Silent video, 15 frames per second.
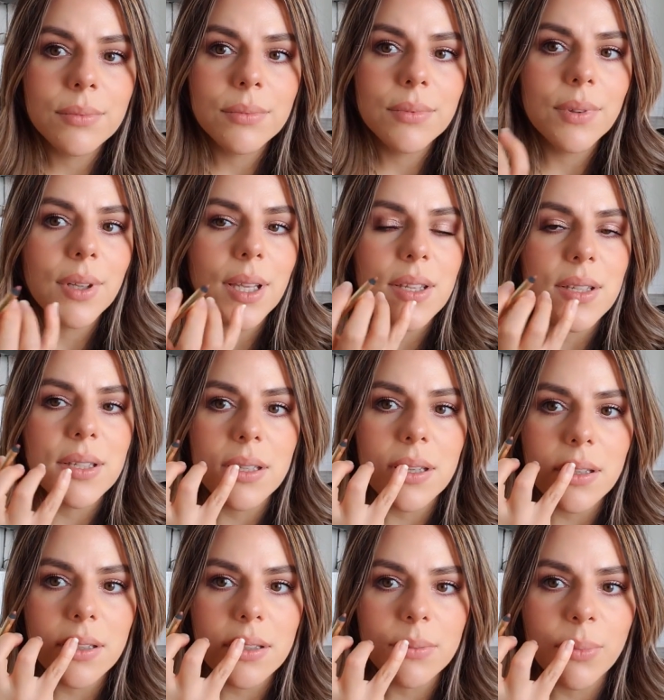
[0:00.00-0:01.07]
You can see
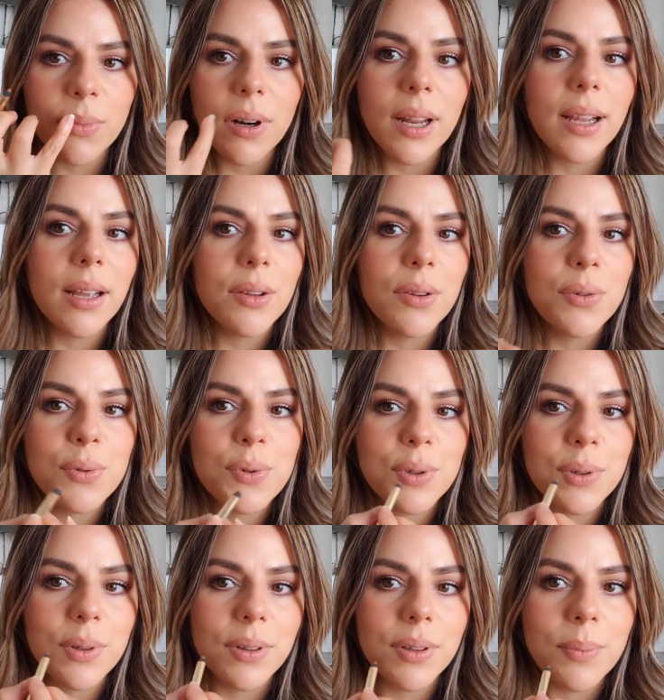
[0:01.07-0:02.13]
it's more like a neutral
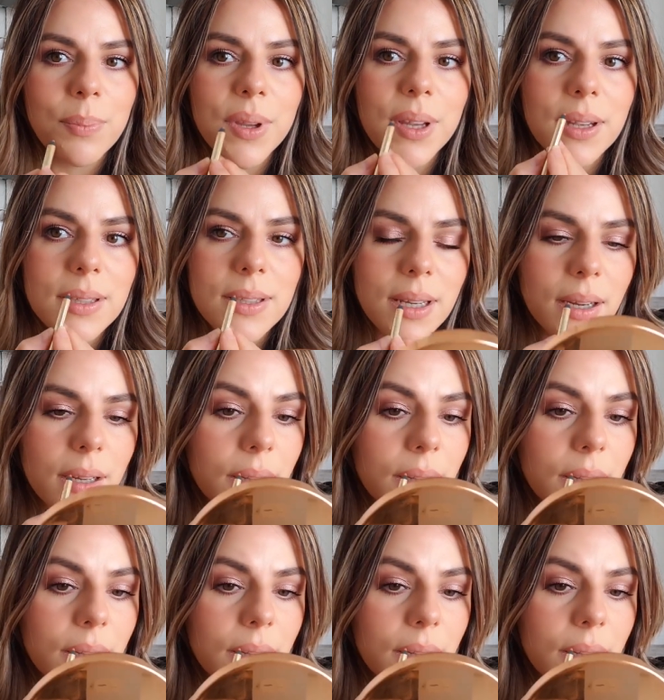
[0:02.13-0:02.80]
on the pink side.